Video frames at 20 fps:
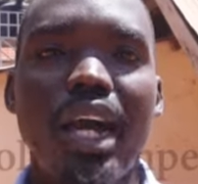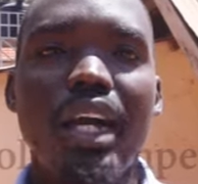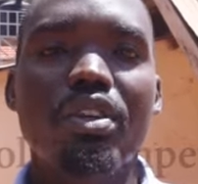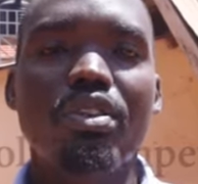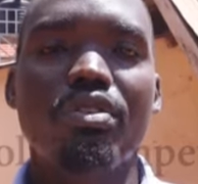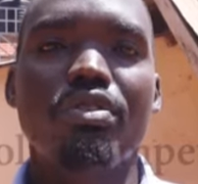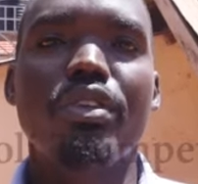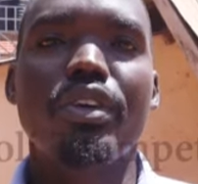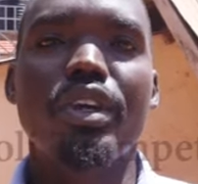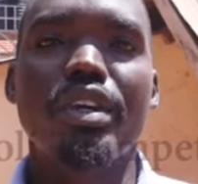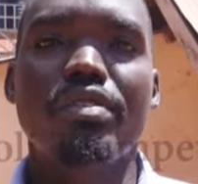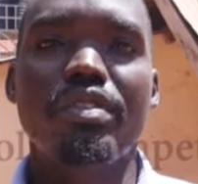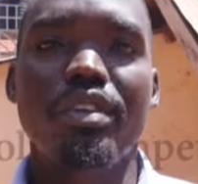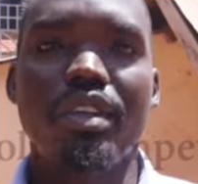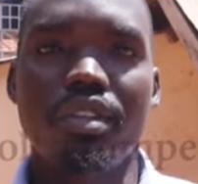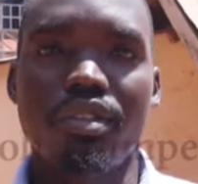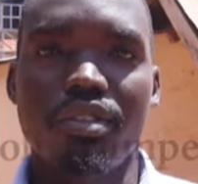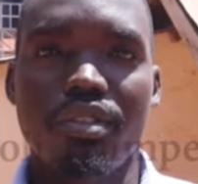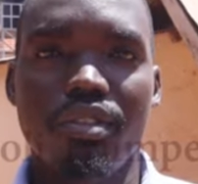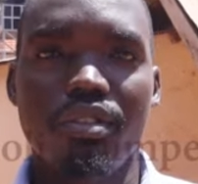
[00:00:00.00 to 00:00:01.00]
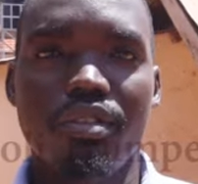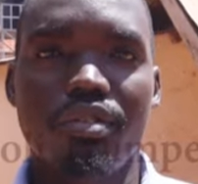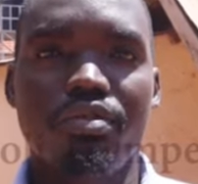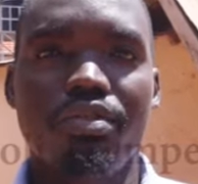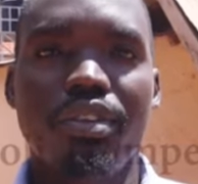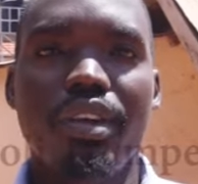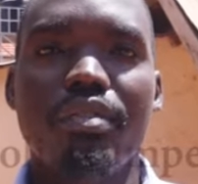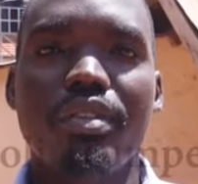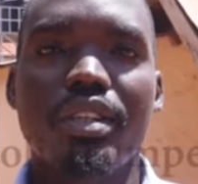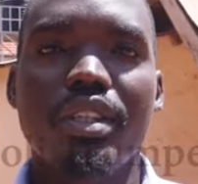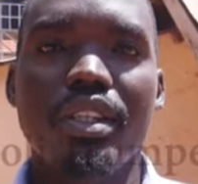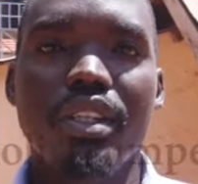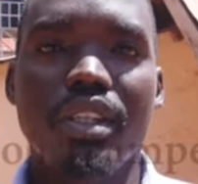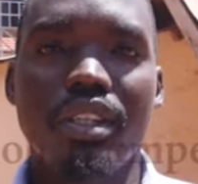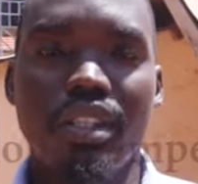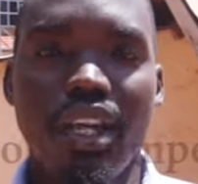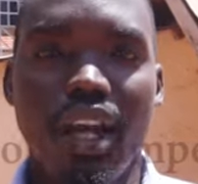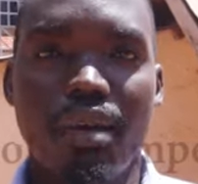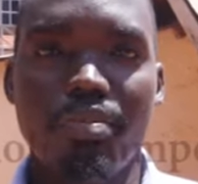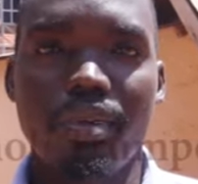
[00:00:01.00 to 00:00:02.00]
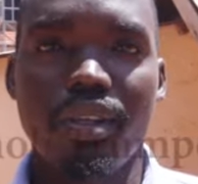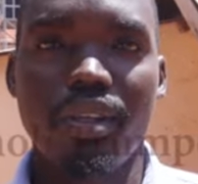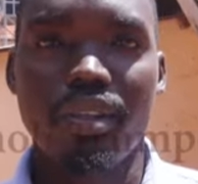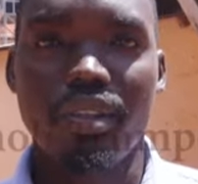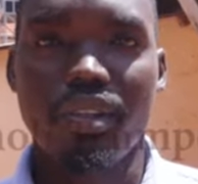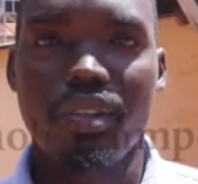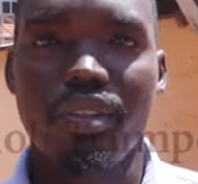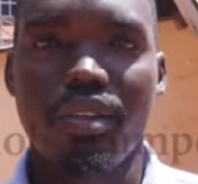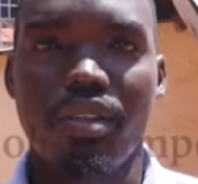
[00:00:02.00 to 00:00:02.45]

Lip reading: a heart of forgiveness for everything that happened.